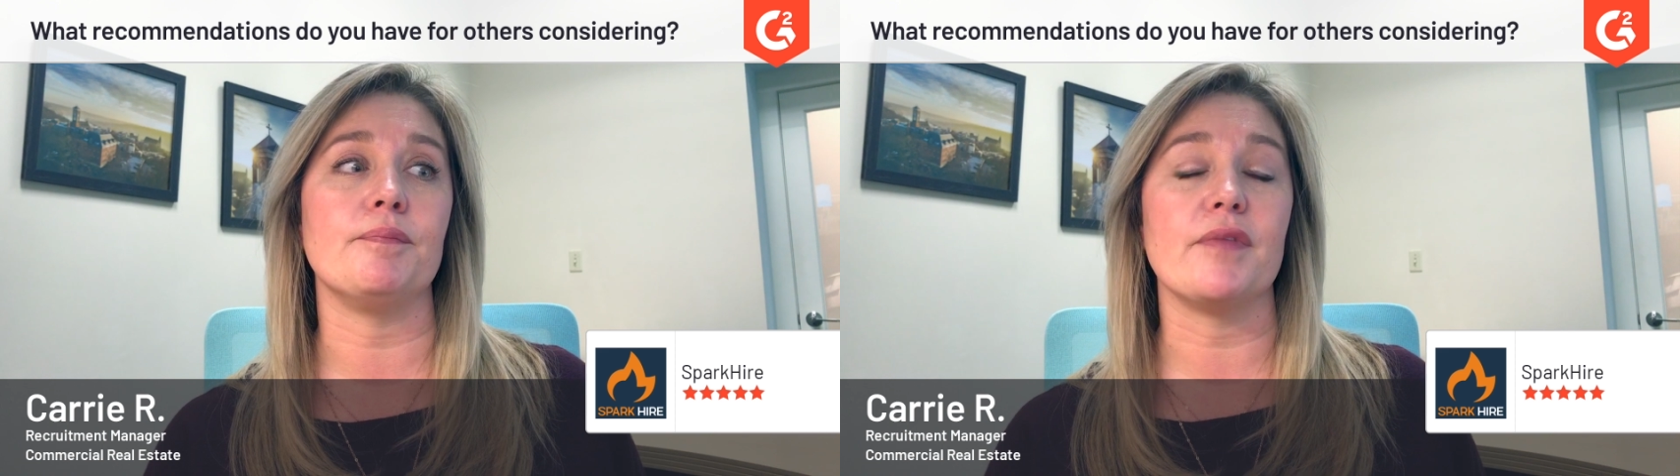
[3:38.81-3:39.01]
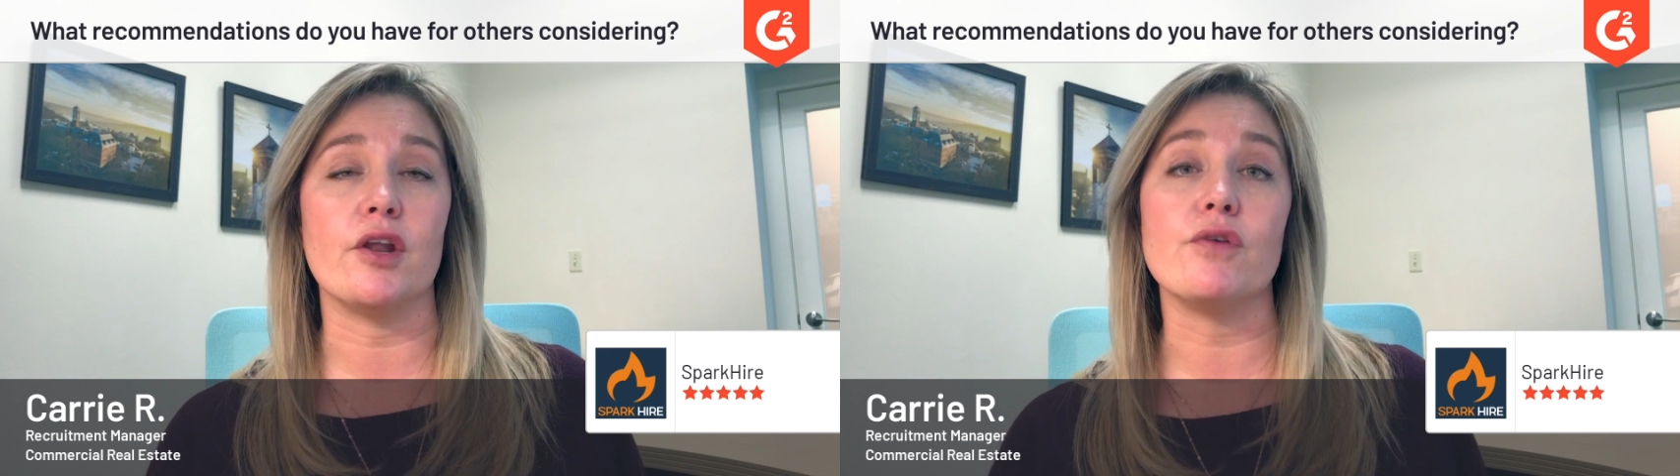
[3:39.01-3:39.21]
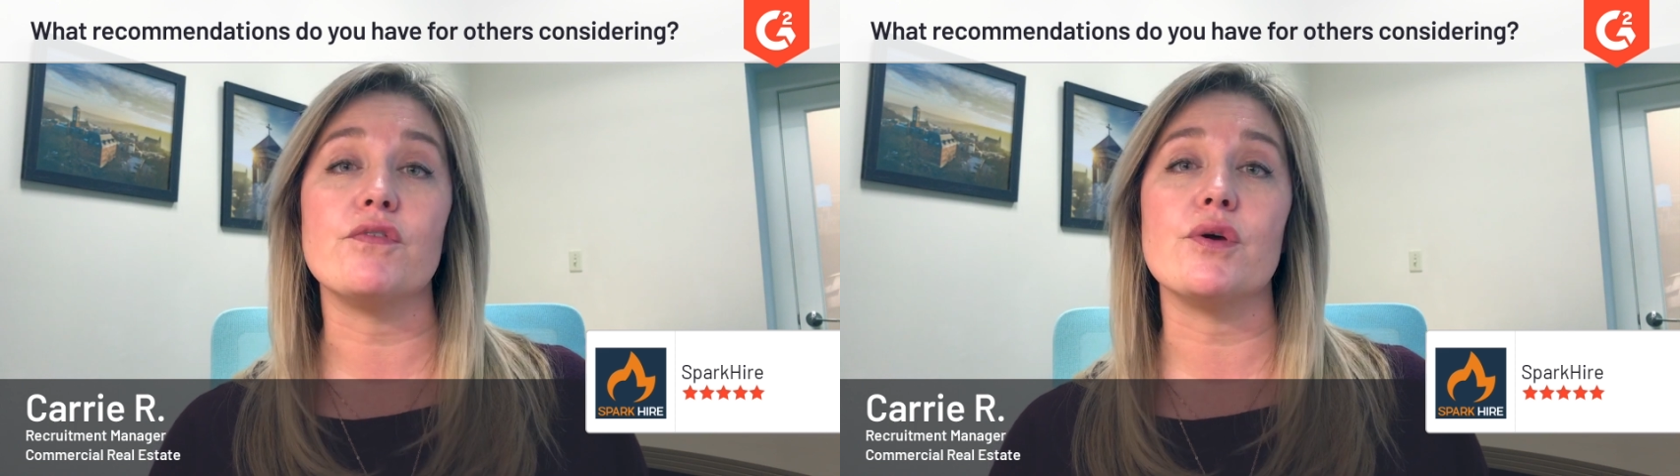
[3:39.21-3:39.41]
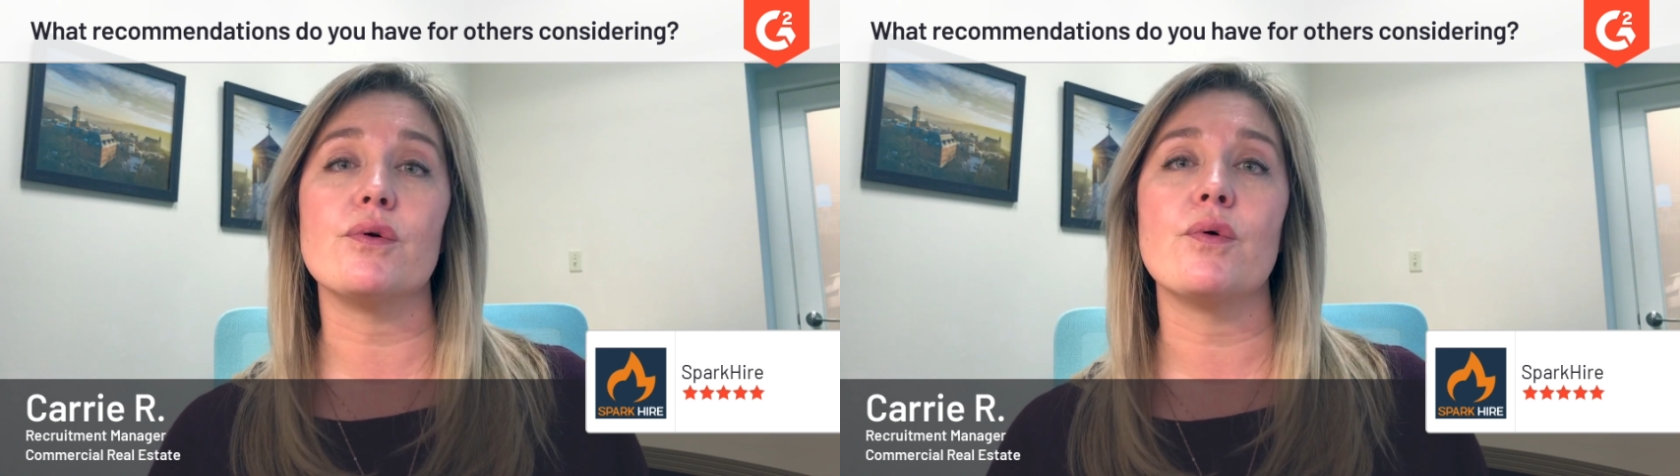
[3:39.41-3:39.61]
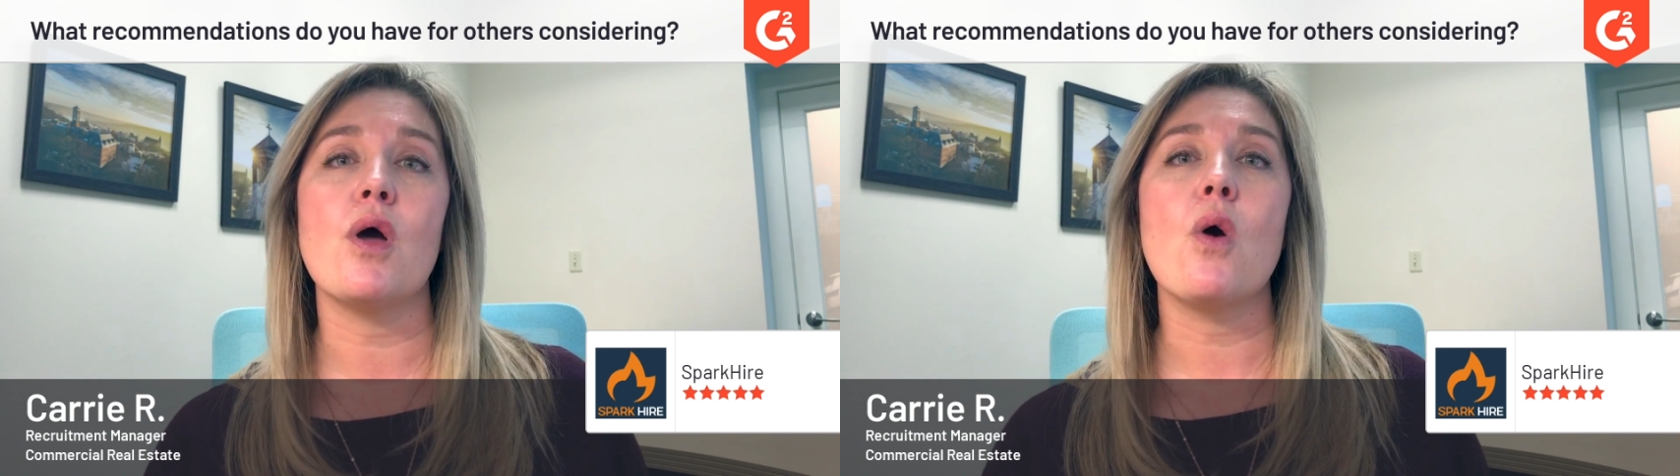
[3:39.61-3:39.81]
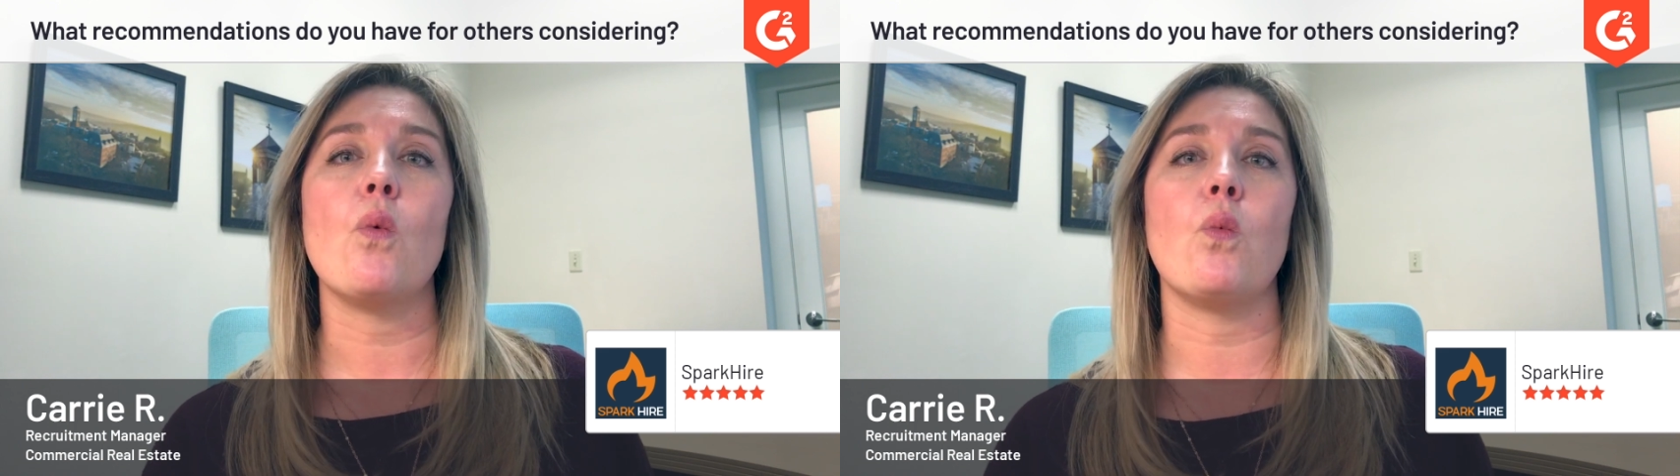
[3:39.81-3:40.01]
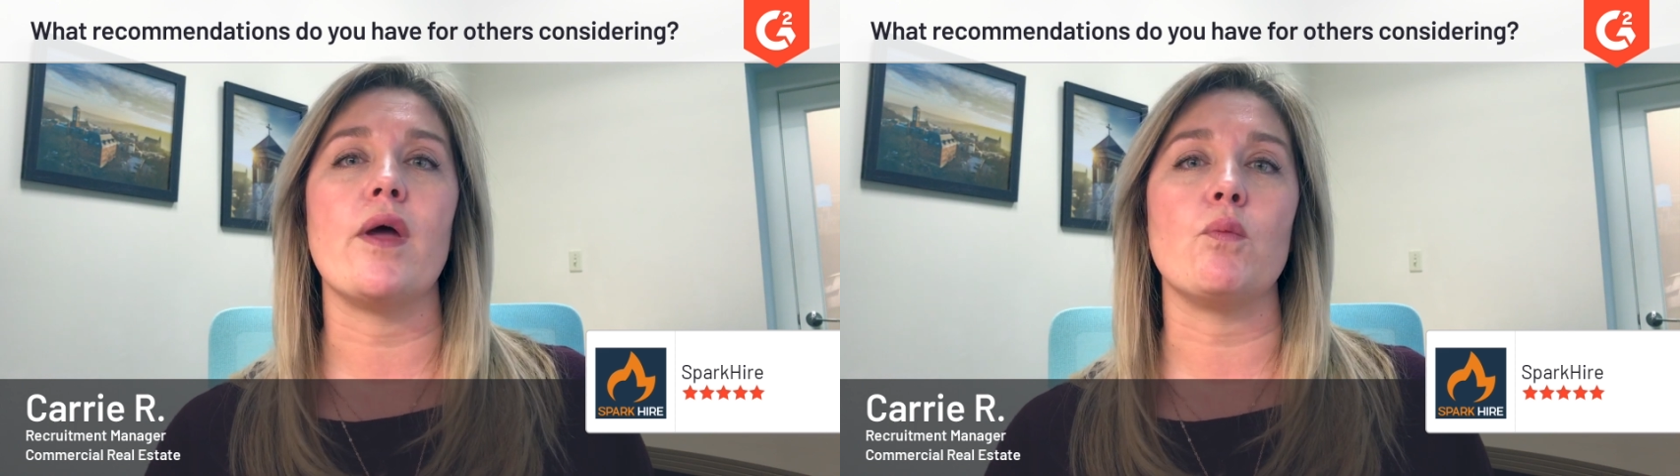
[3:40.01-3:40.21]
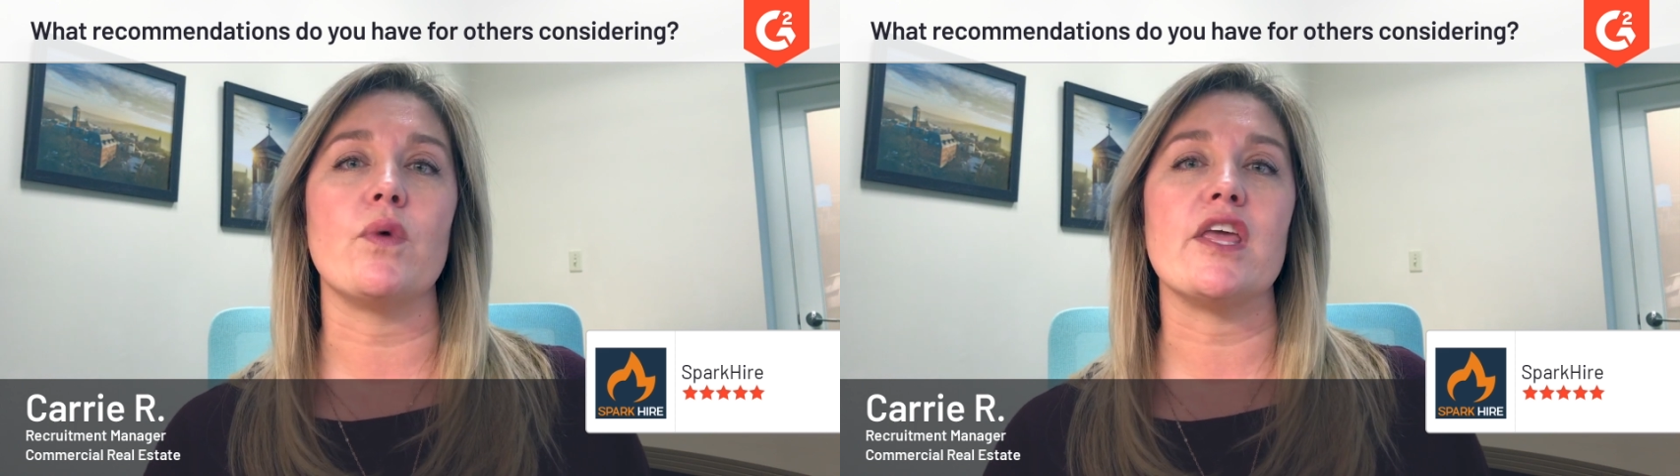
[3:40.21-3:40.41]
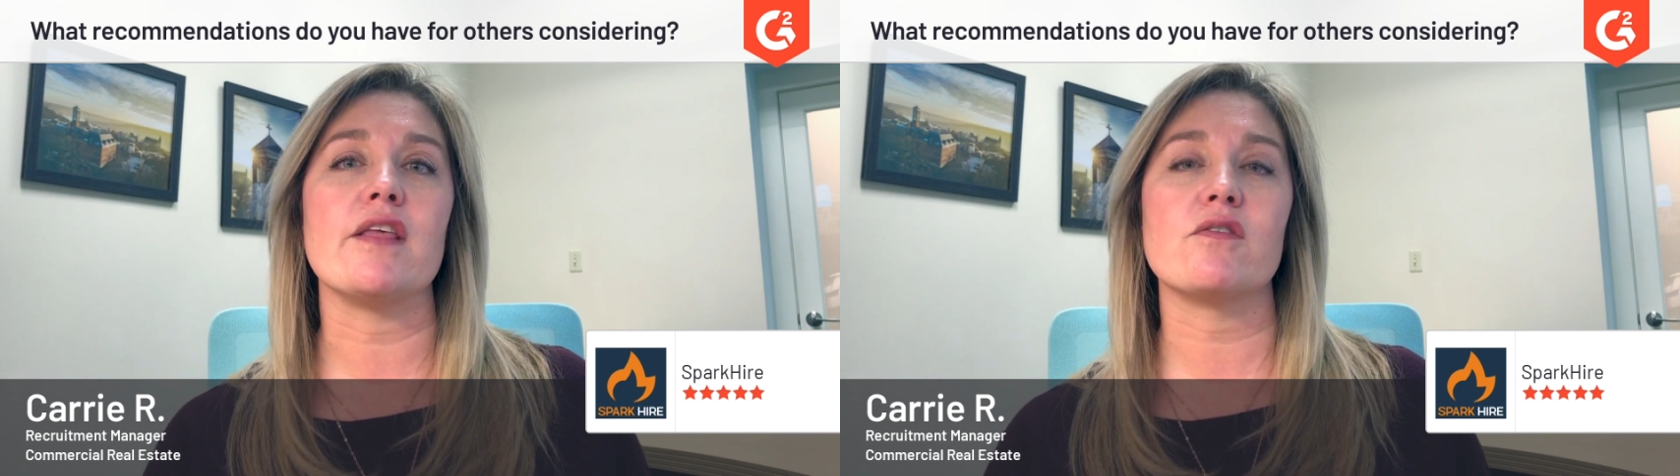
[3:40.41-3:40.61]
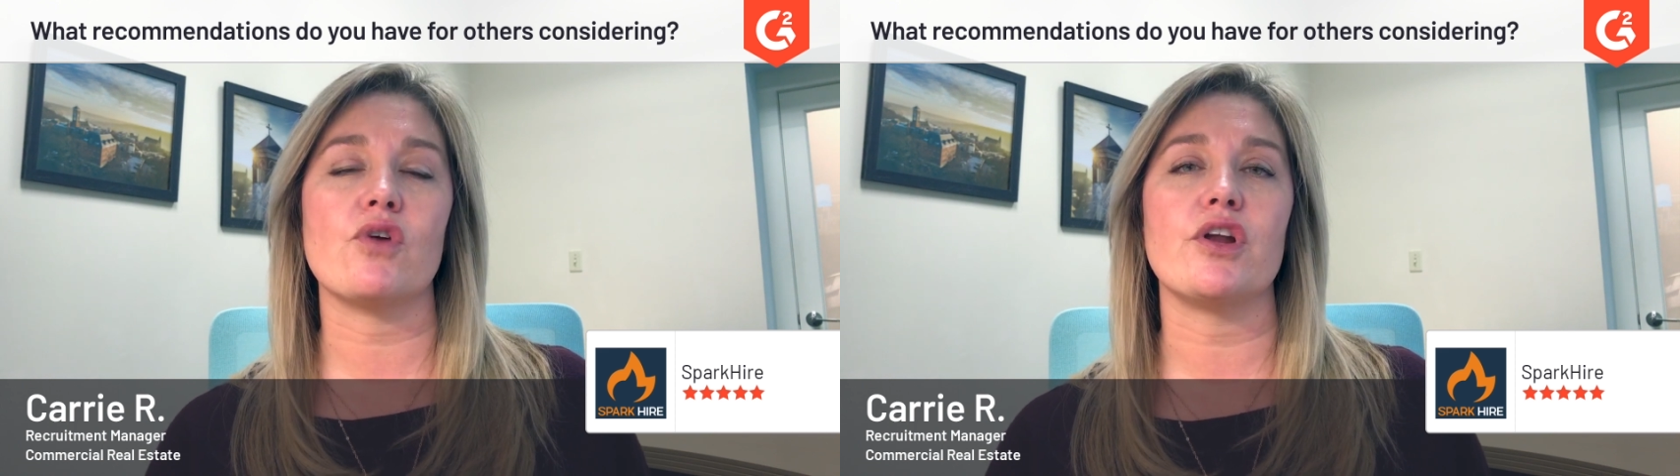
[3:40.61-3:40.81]
interview when we
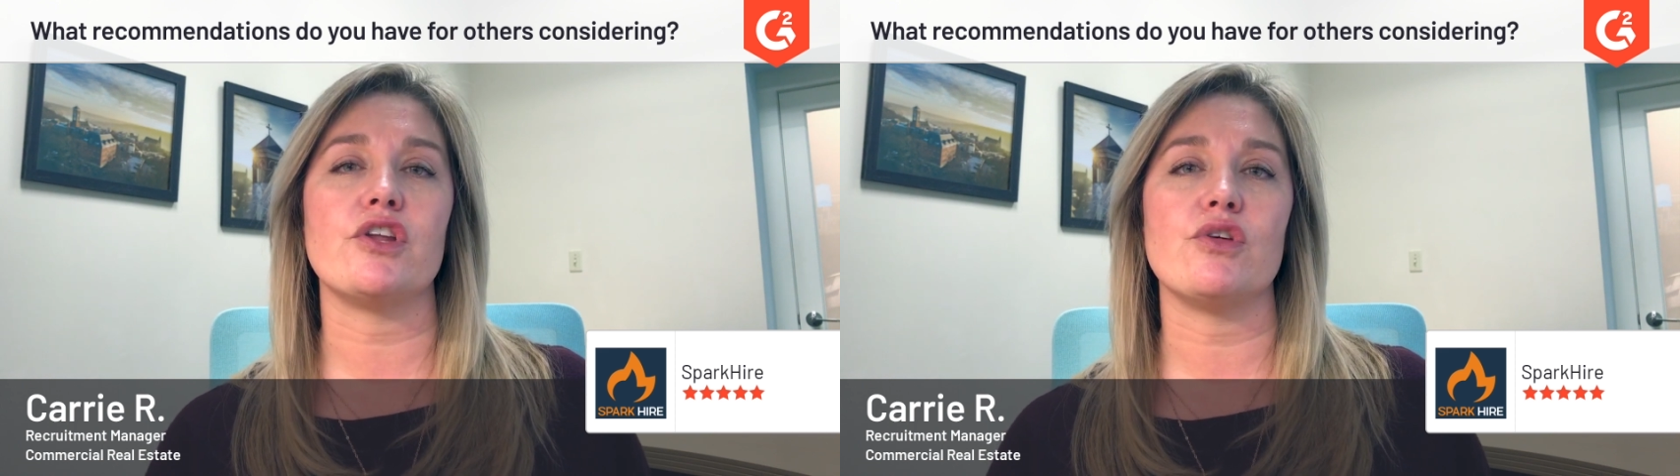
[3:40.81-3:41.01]
started